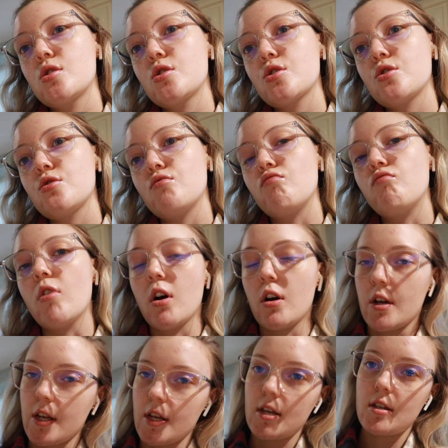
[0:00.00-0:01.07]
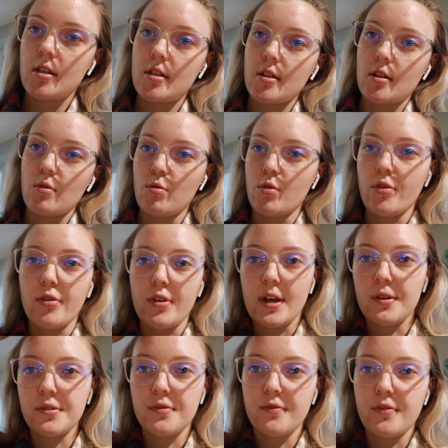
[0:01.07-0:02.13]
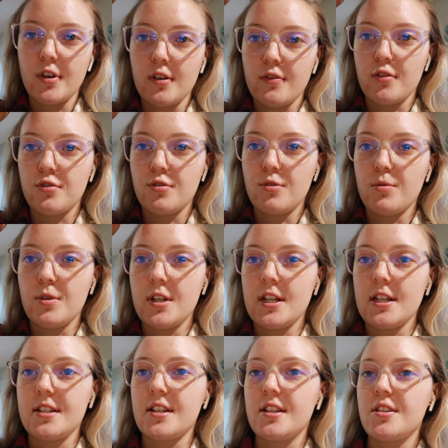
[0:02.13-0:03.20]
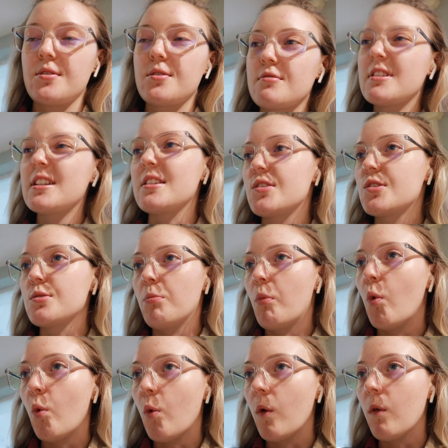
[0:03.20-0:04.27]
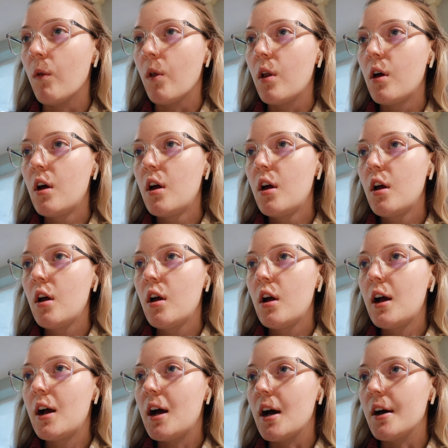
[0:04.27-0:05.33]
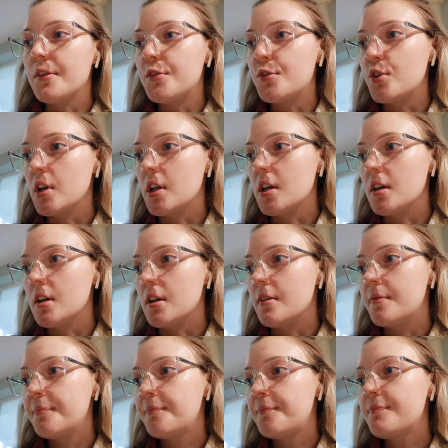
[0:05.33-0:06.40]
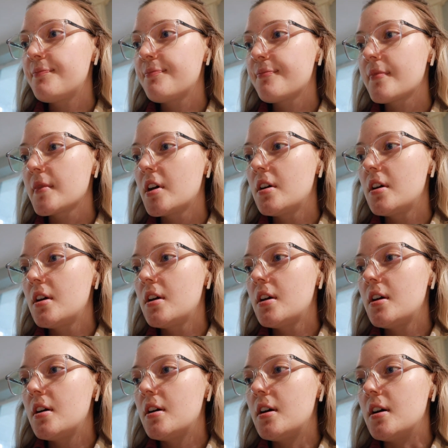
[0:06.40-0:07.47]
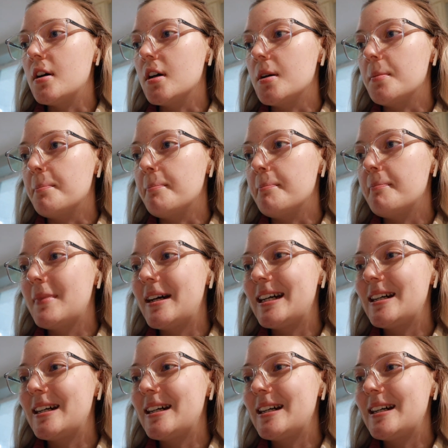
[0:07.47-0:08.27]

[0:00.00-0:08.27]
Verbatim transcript: to write a 1,500 word essay, so it's really small actually. Um,